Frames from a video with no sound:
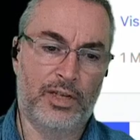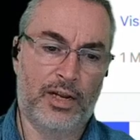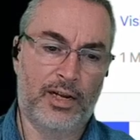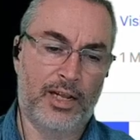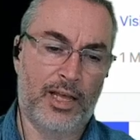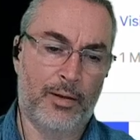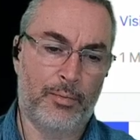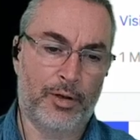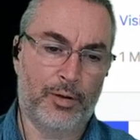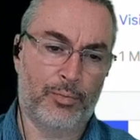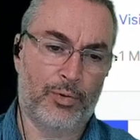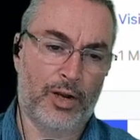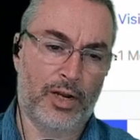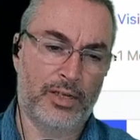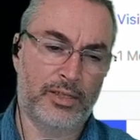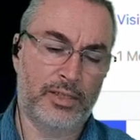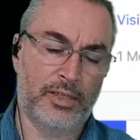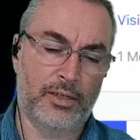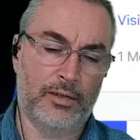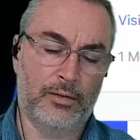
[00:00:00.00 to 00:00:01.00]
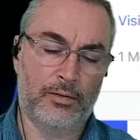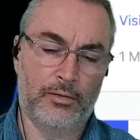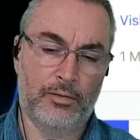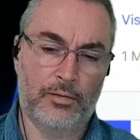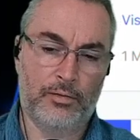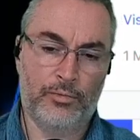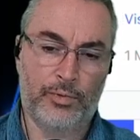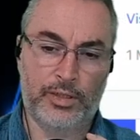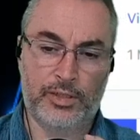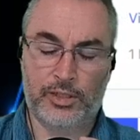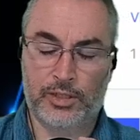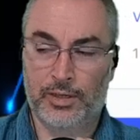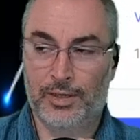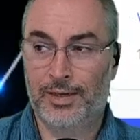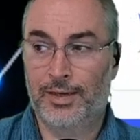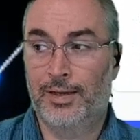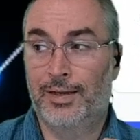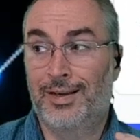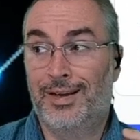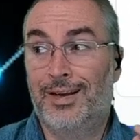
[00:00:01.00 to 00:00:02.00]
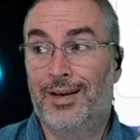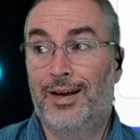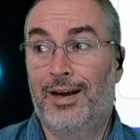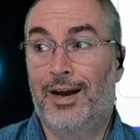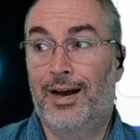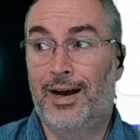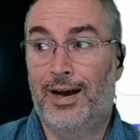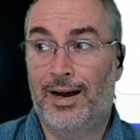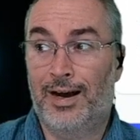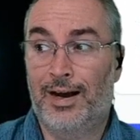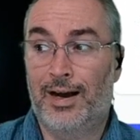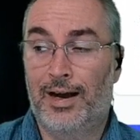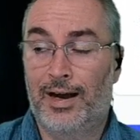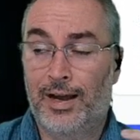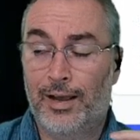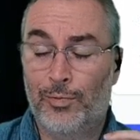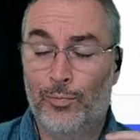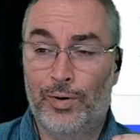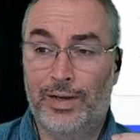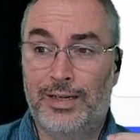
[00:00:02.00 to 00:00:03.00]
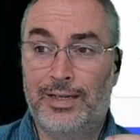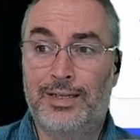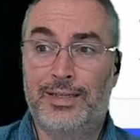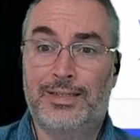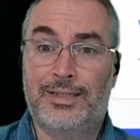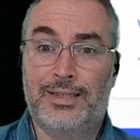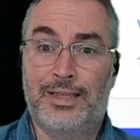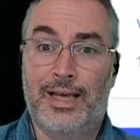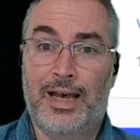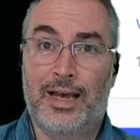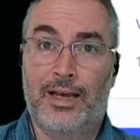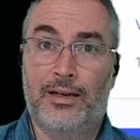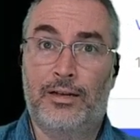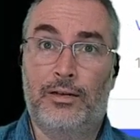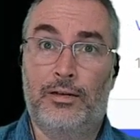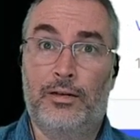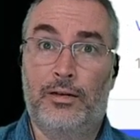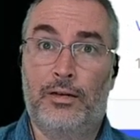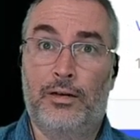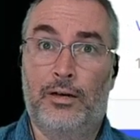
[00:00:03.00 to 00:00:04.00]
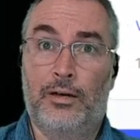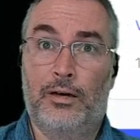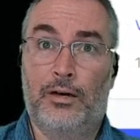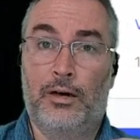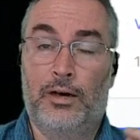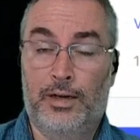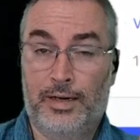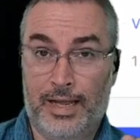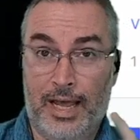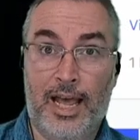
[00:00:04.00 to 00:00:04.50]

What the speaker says: dynamic pricing, which I witnessed that on